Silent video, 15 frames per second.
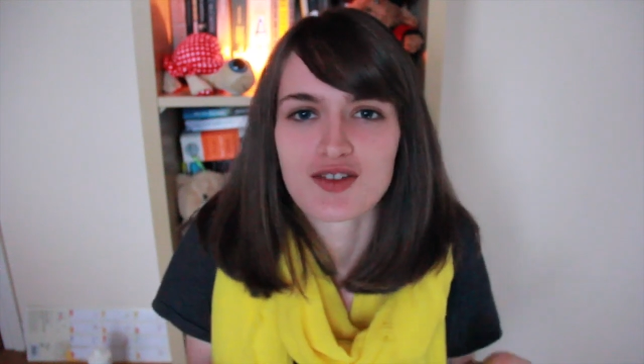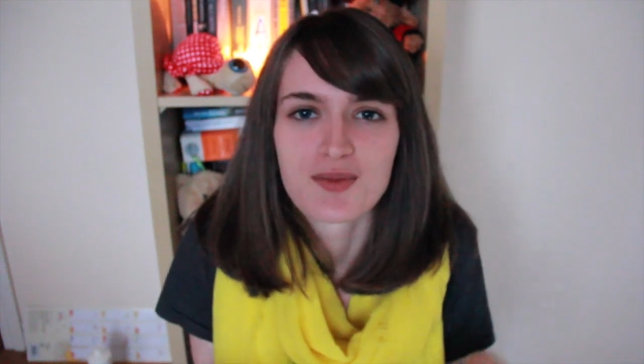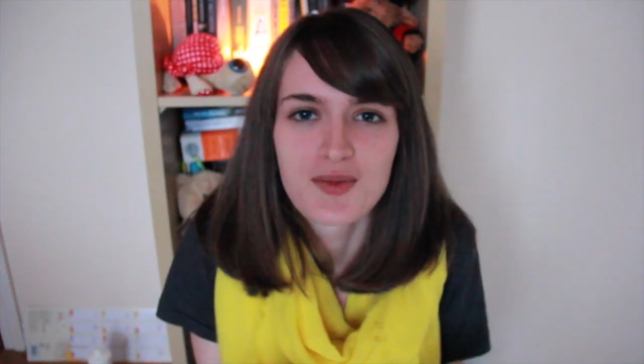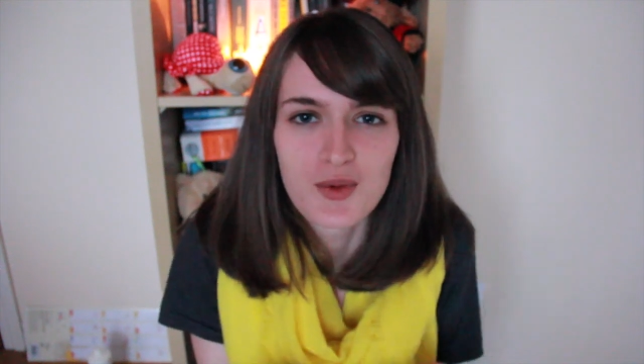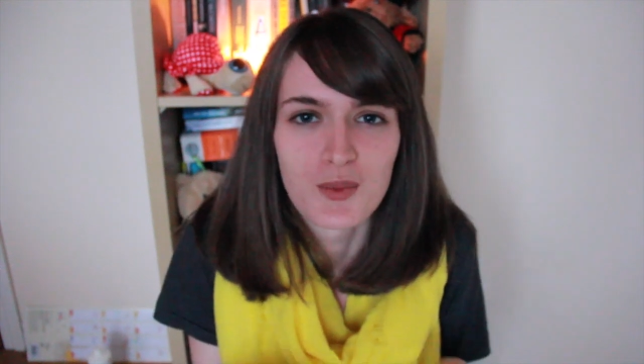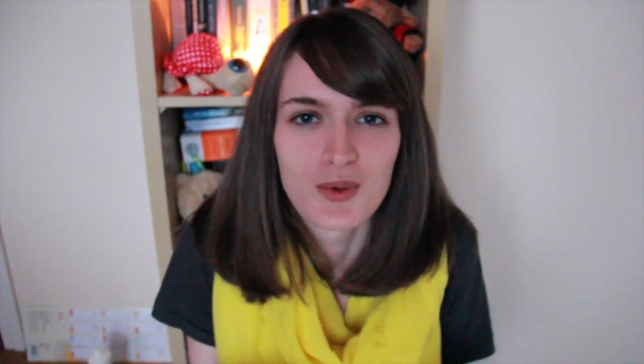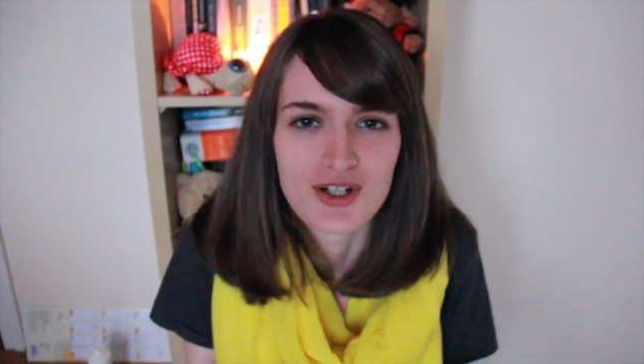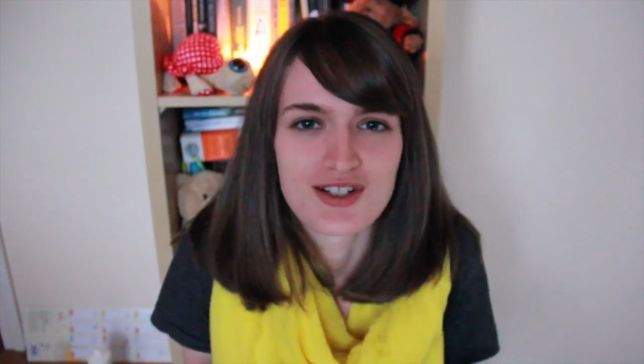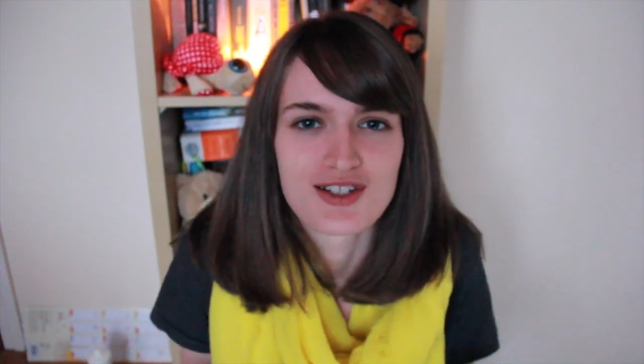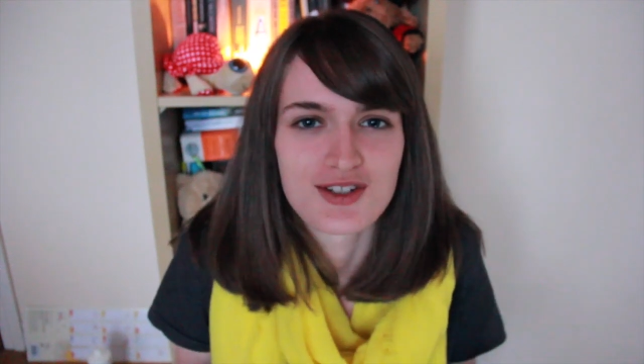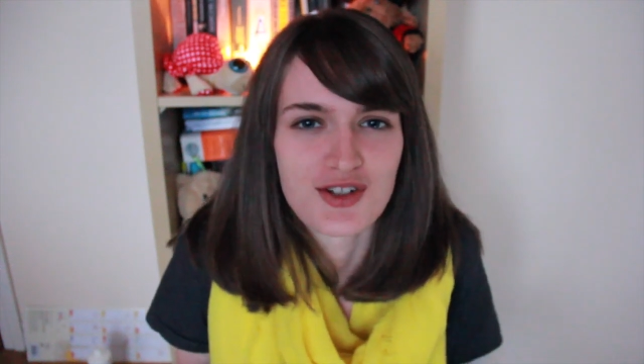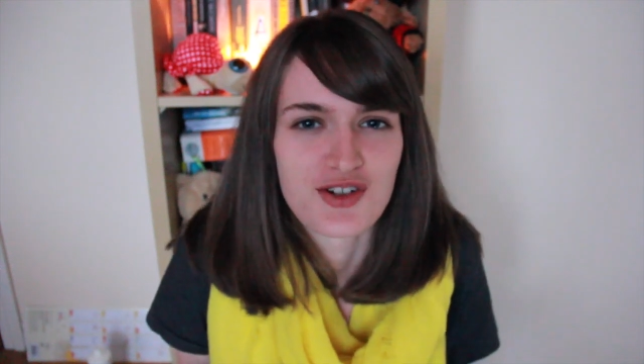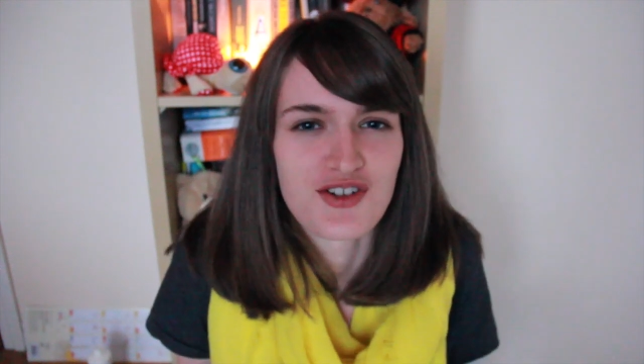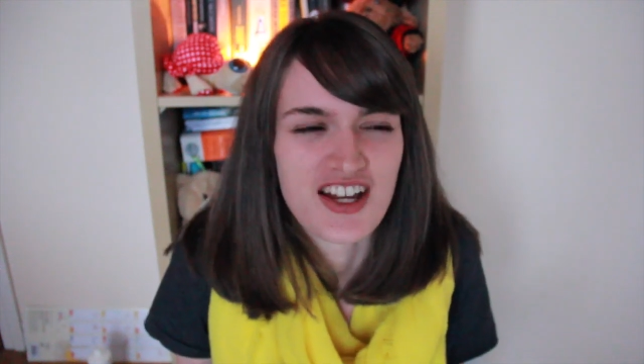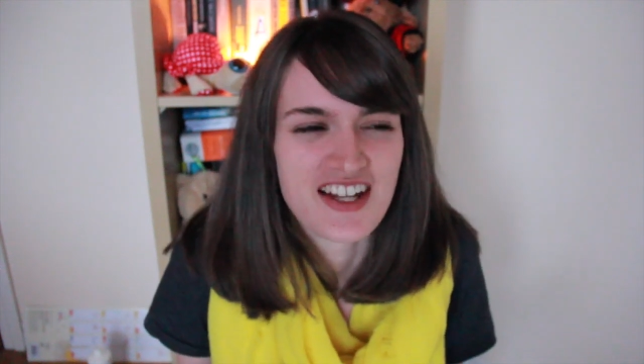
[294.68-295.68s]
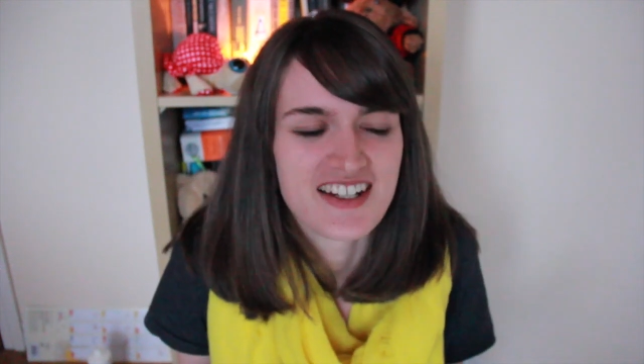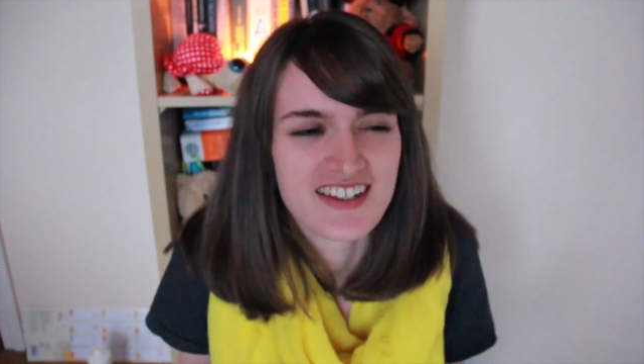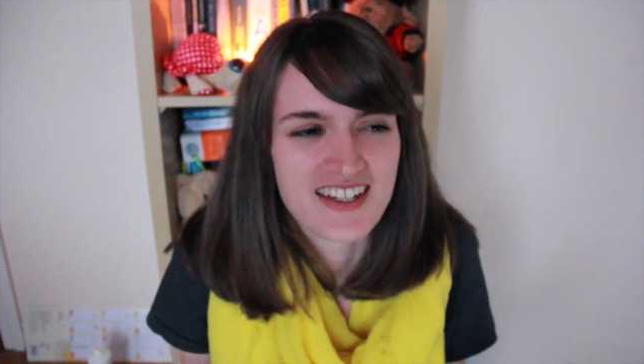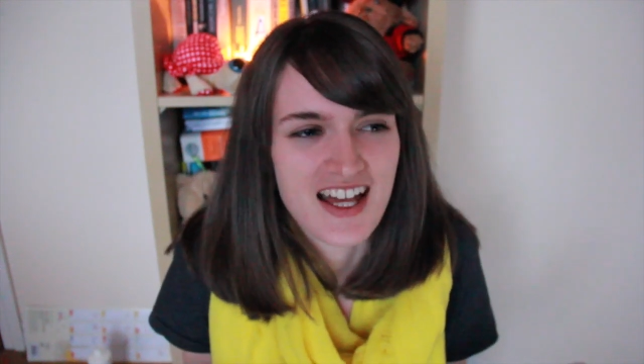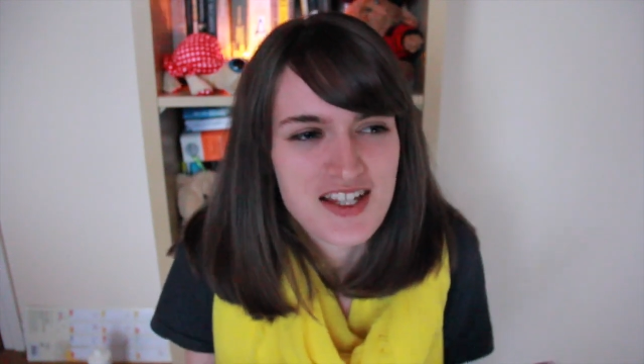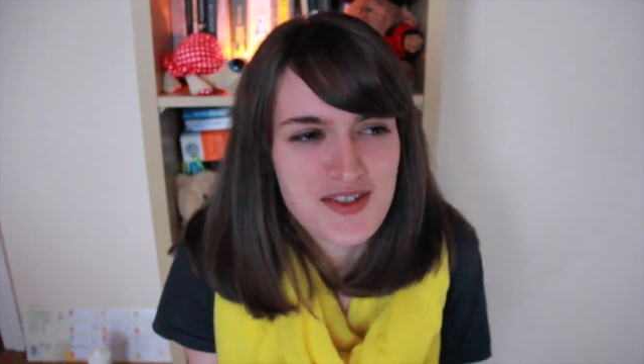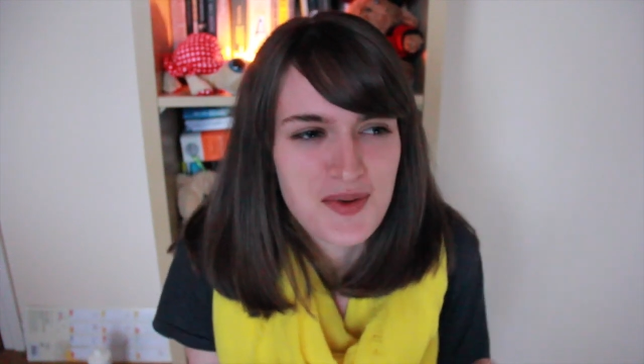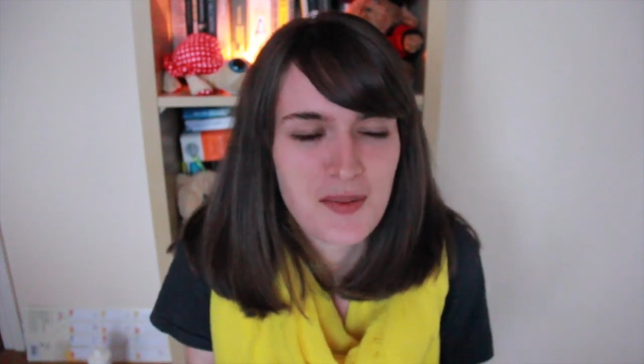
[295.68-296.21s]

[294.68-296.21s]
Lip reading: from the world you're in, and that's